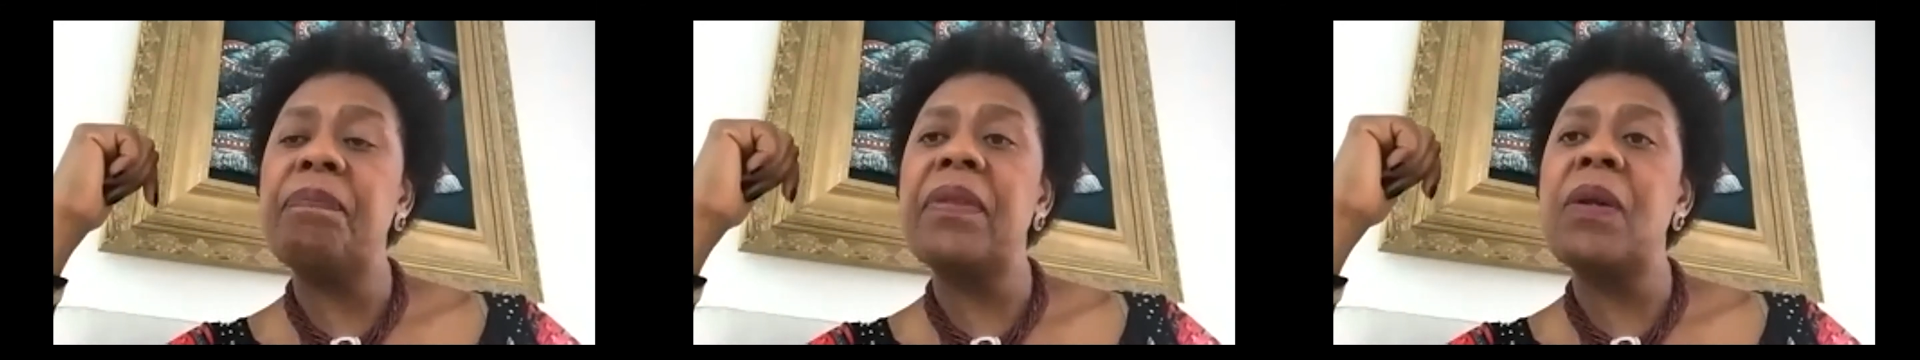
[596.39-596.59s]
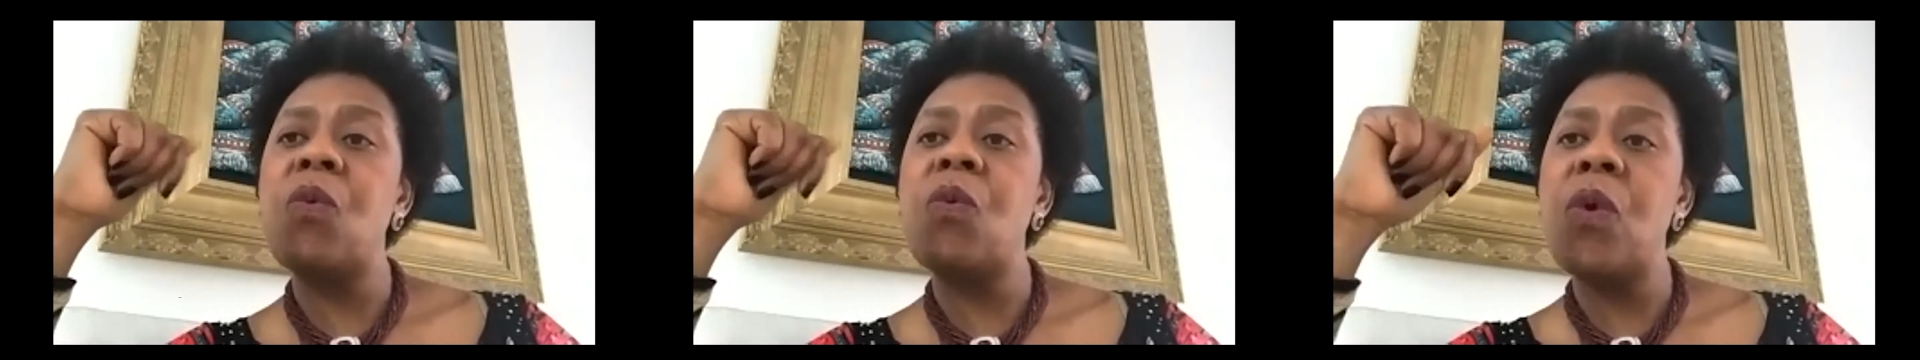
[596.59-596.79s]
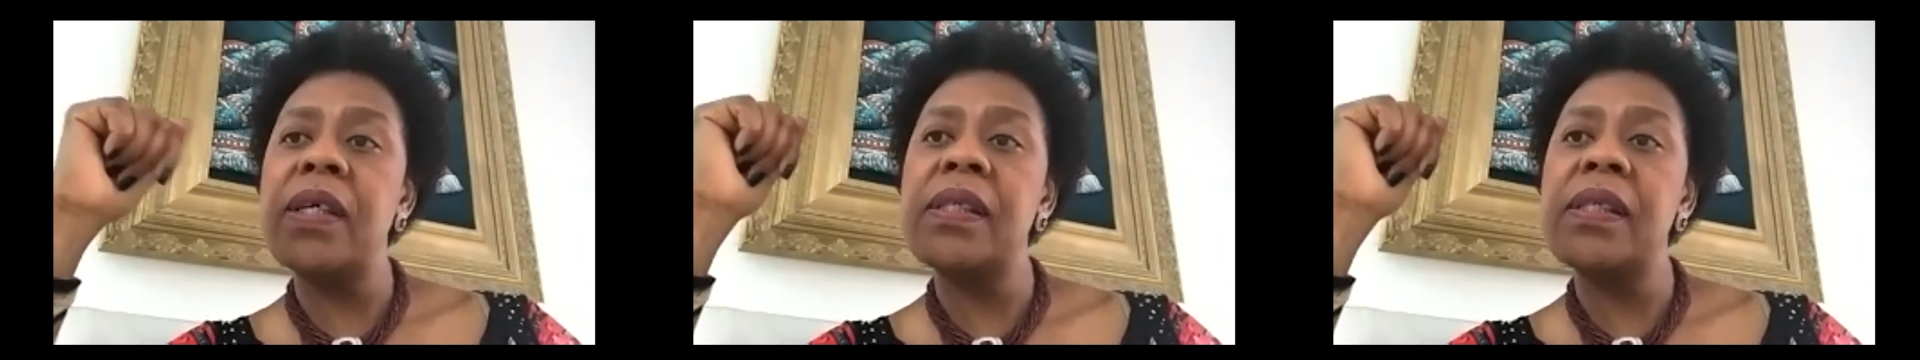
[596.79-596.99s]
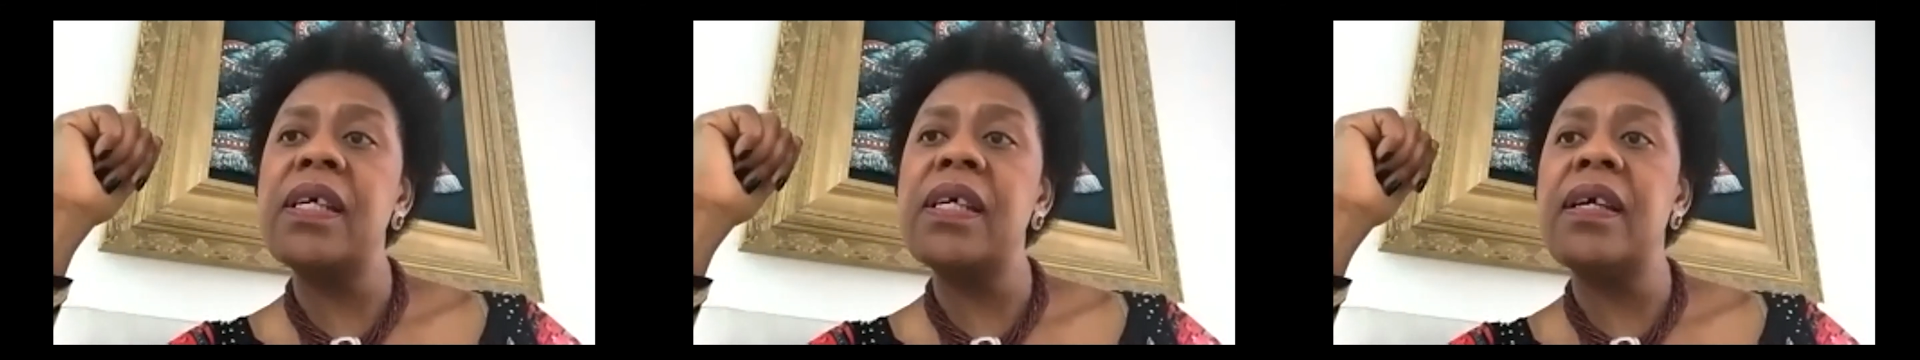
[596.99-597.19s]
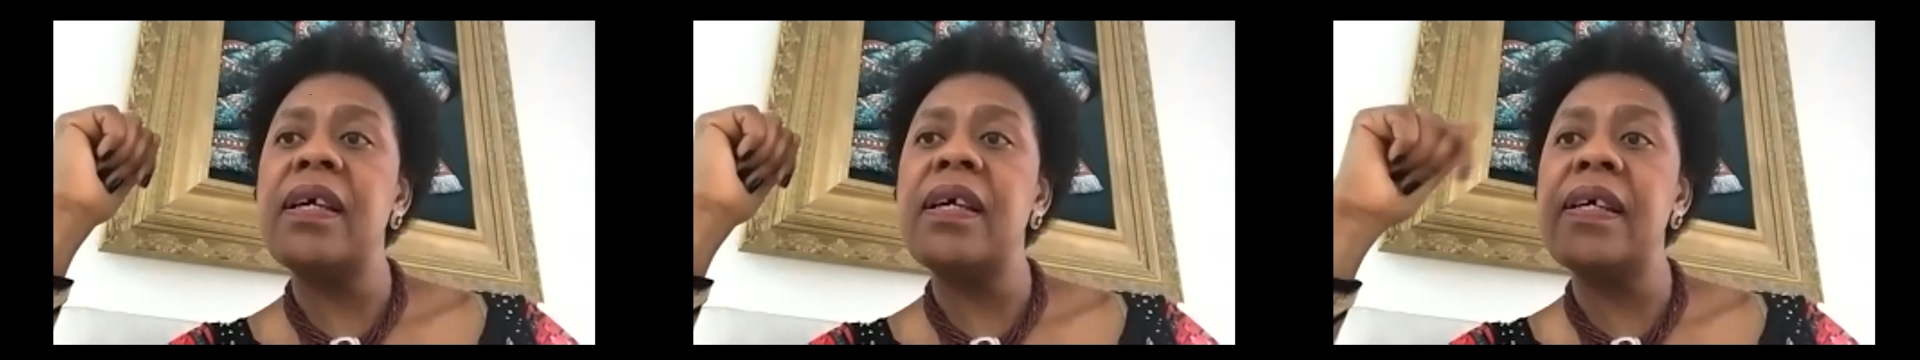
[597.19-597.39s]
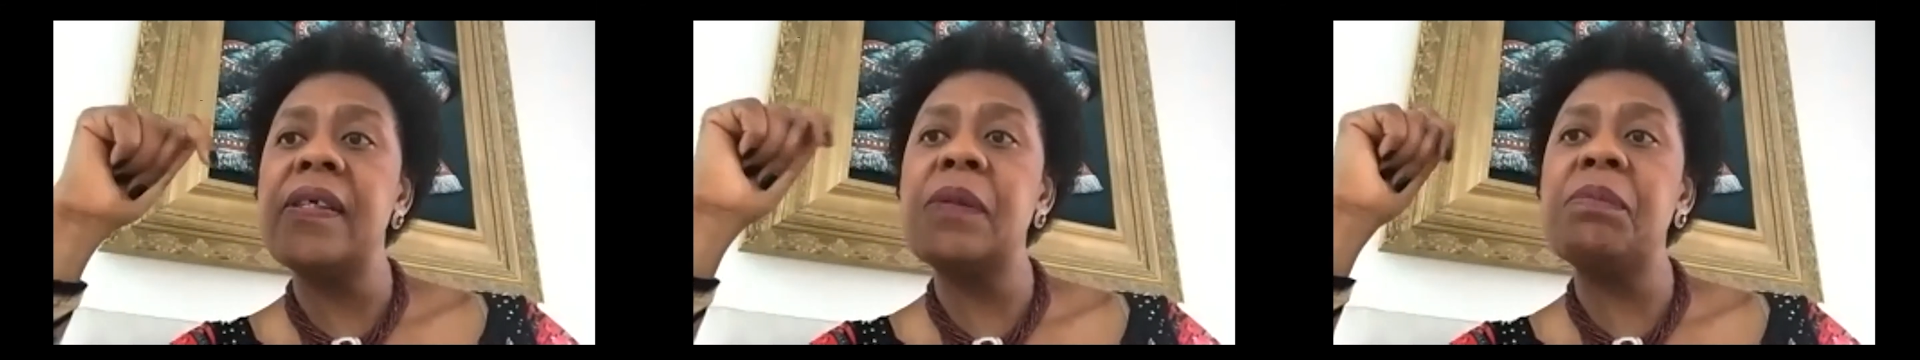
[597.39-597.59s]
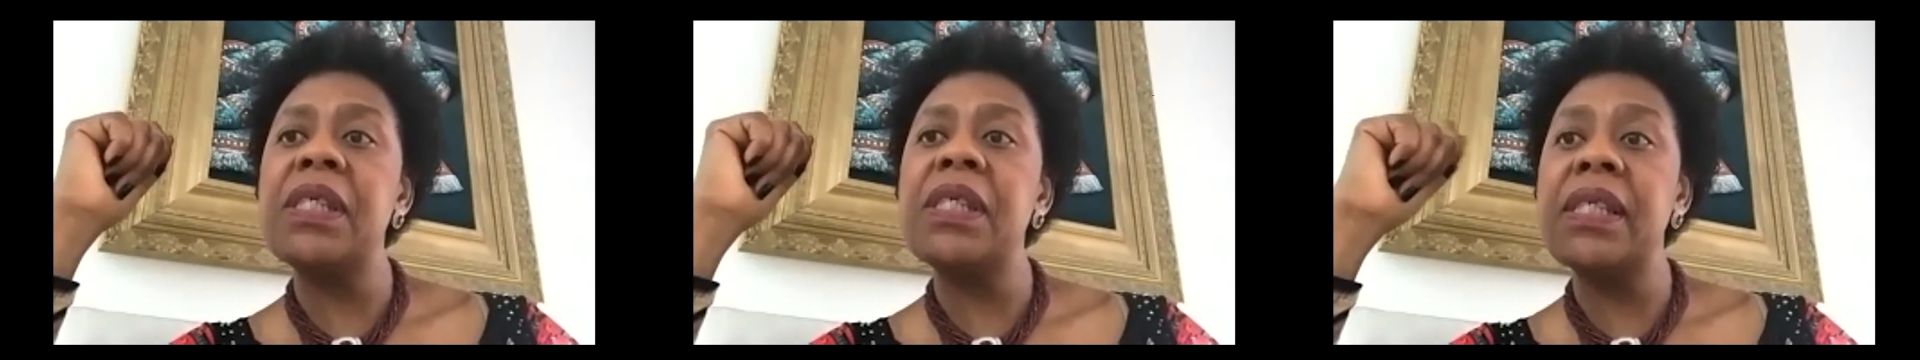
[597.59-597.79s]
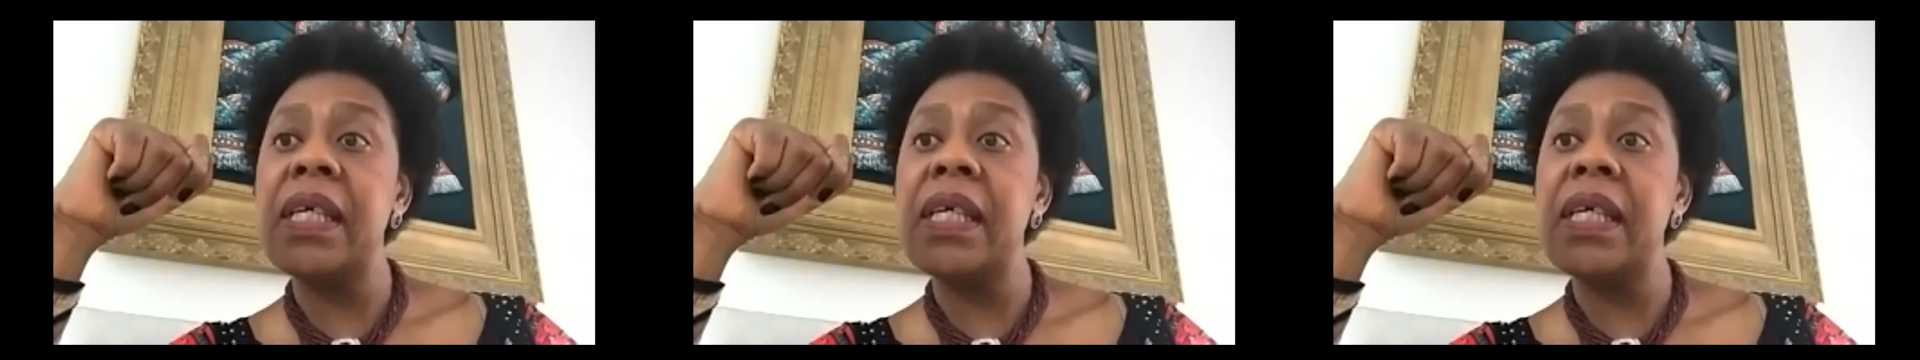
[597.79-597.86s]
what has been